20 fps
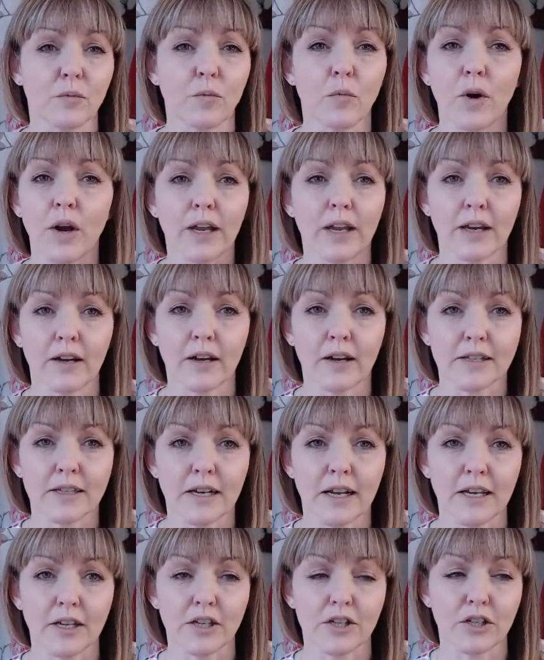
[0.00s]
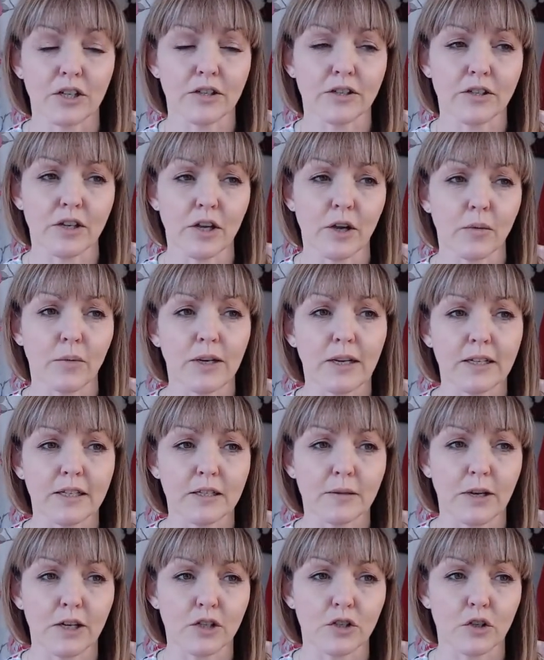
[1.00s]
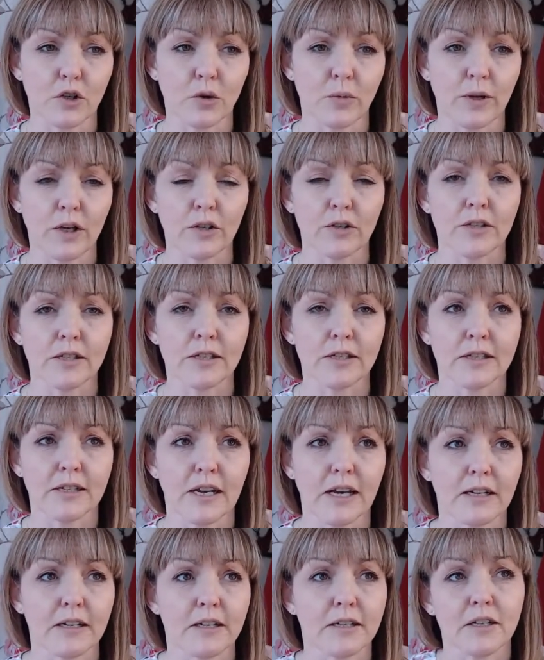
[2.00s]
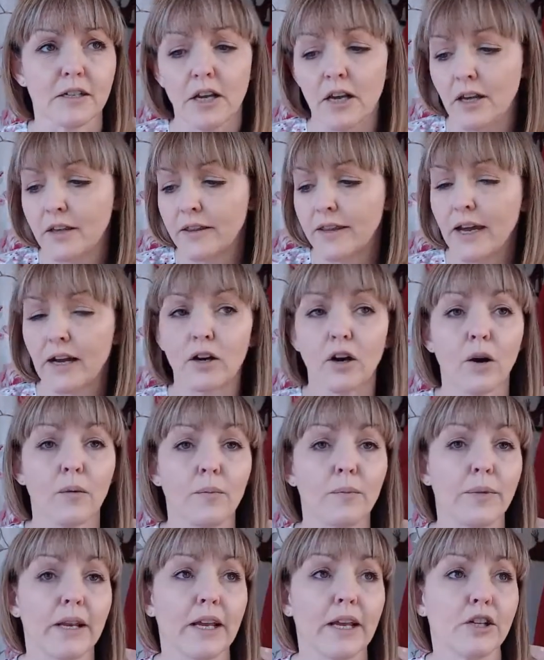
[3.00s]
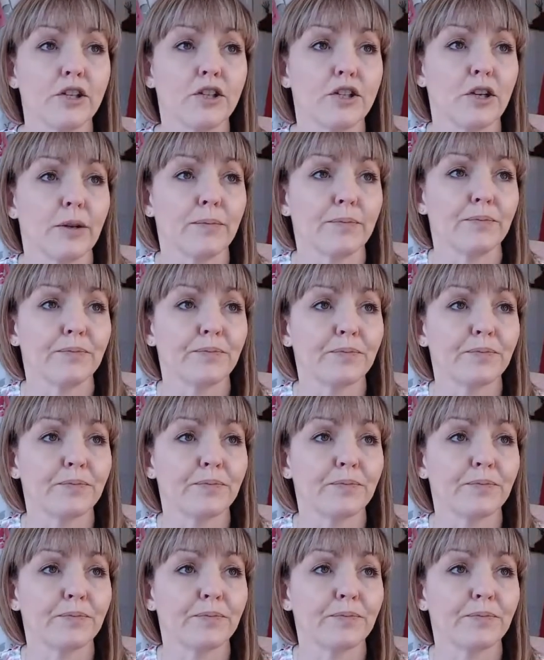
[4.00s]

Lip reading: work in isolation. So we need to make sure we understand that combination.